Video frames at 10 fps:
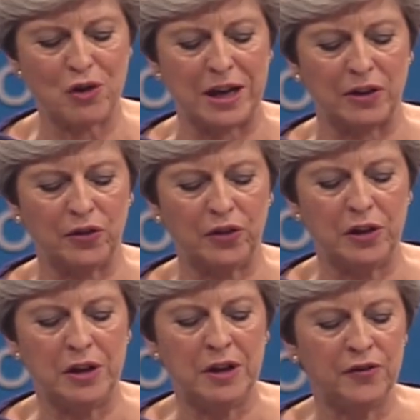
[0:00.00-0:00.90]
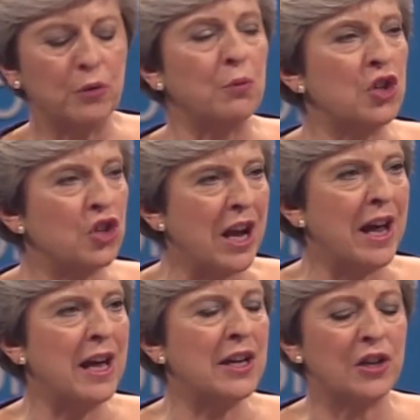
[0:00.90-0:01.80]
Minister. So who is
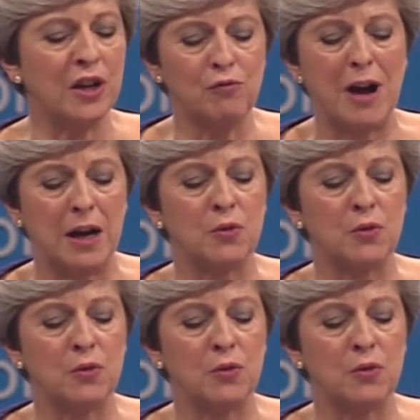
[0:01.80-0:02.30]
going to succeed her?